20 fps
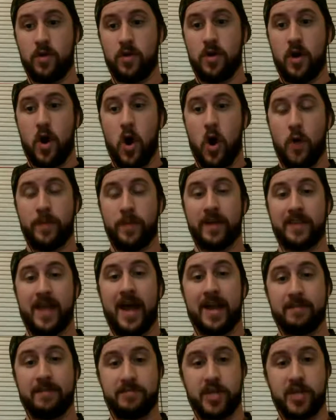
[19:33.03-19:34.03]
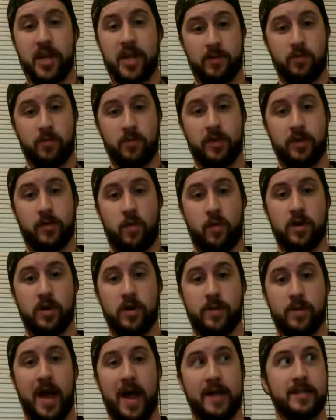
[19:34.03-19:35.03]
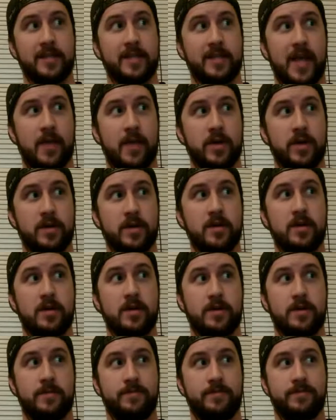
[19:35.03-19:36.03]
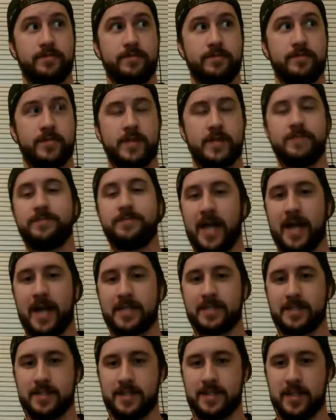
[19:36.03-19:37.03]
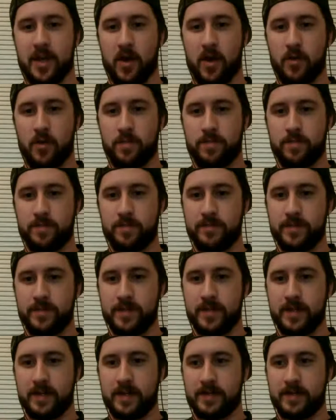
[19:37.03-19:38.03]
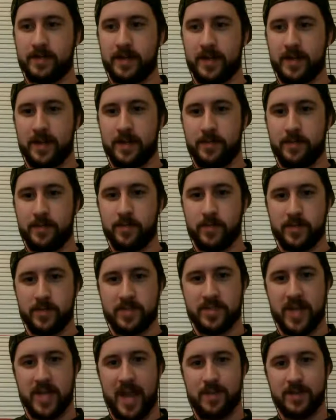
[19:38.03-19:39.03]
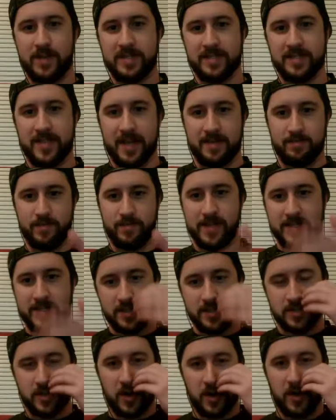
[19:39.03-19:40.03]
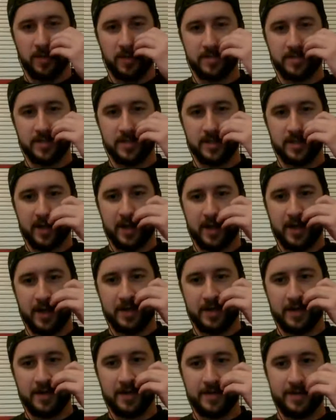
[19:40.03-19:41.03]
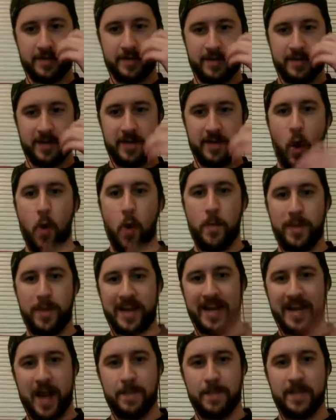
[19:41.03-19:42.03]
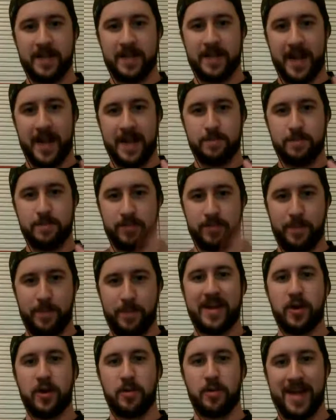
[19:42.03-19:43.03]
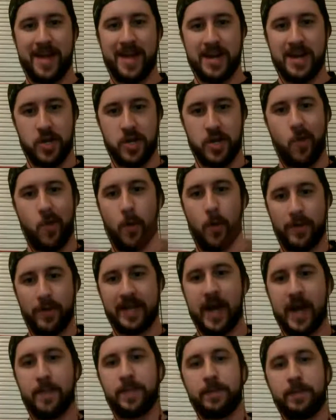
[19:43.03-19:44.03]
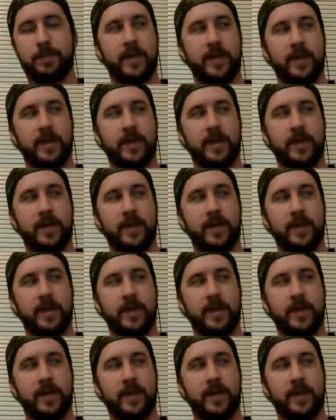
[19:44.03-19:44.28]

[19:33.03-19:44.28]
hoping that if Jalen were the quarterback, that they would, as, Saban's and Mitch's terms, the opening up, like, the bigger menu, opening up the playbook.